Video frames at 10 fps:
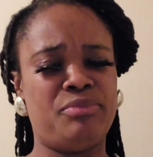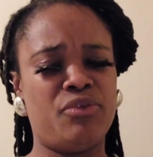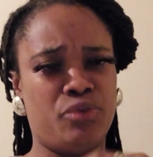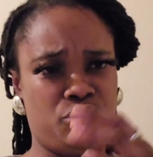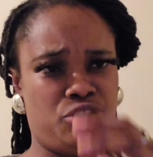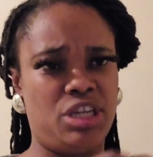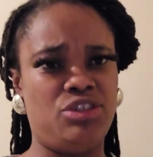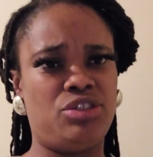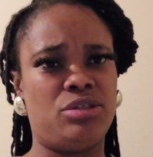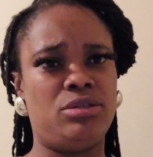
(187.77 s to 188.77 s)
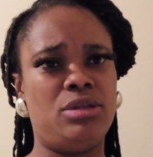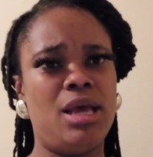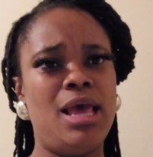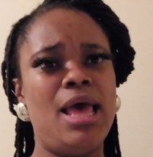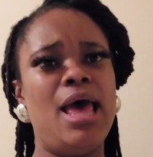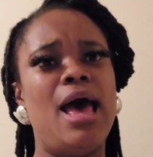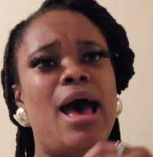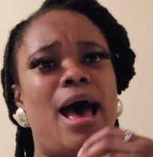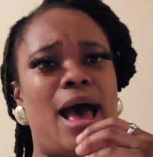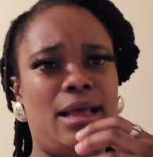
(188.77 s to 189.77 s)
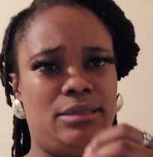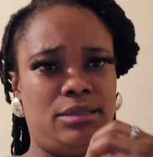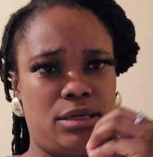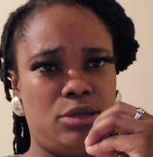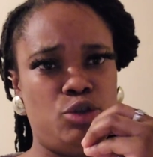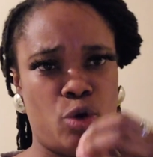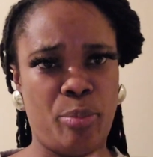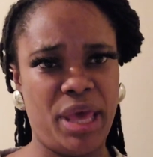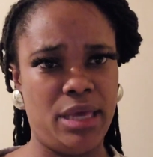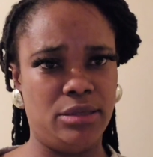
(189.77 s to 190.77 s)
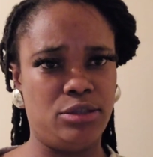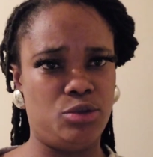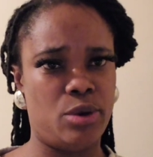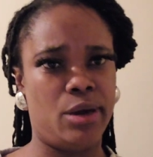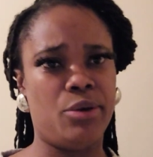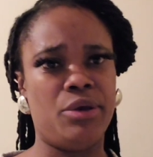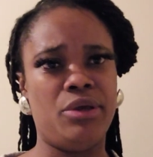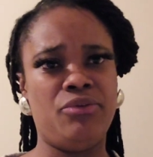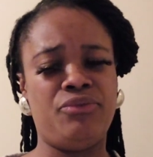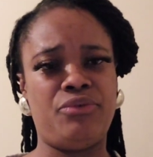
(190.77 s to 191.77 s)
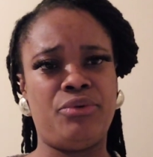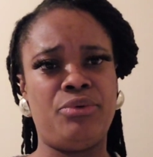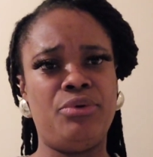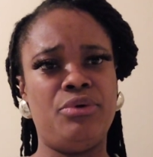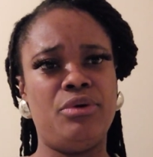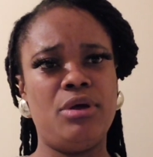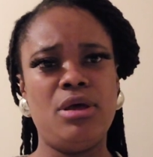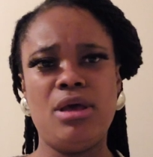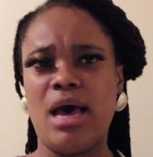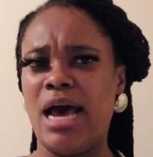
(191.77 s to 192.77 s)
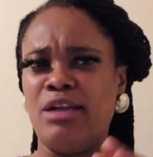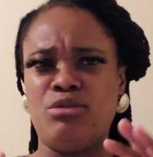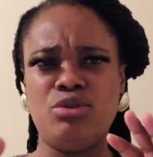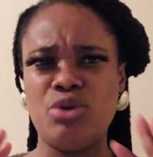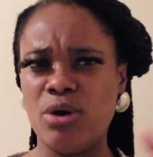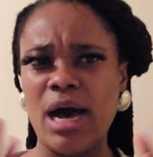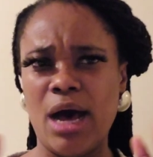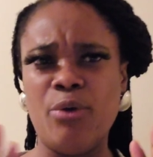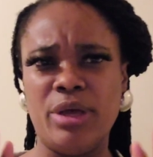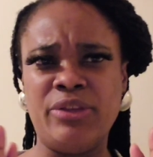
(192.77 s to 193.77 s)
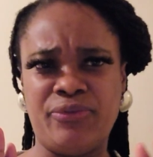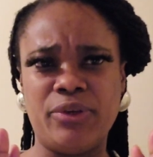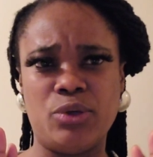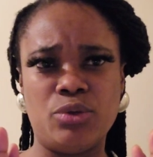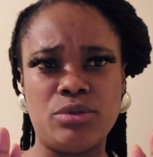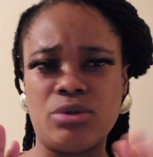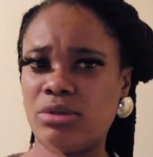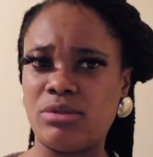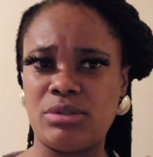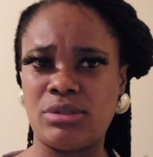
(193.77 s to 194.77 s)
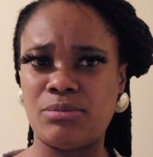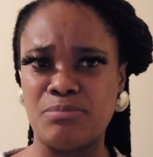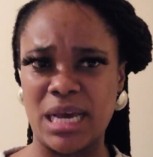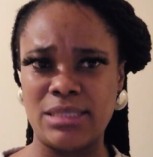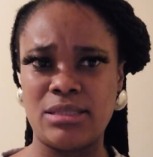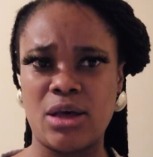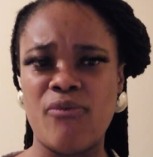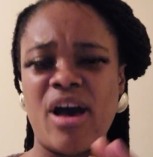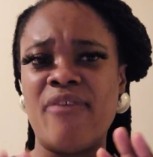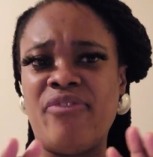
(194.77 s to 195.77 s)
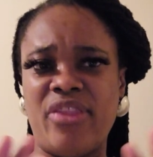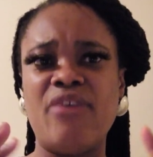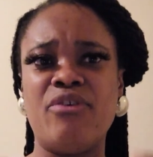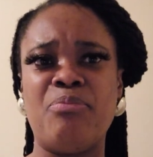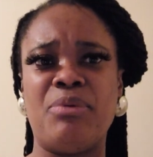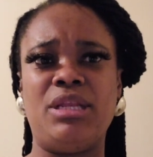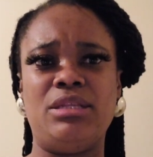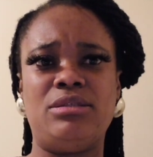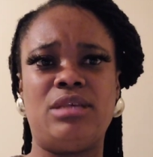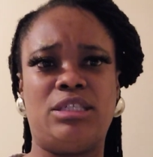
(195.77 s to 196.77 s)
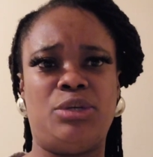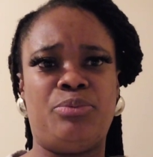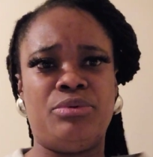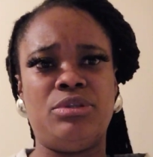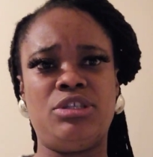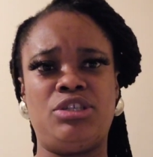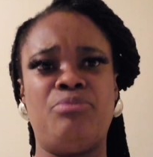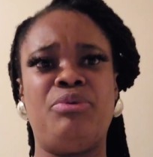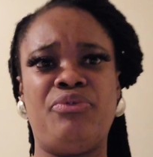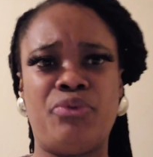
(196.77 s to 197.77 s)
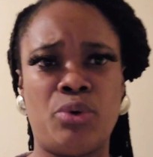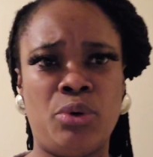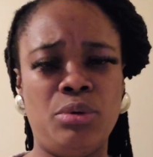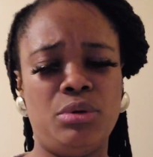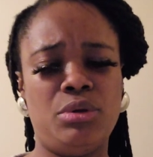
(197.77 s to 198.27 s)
frustration and your pains you are going through. I don't know how it feels, because myself, I've never been in such a position before.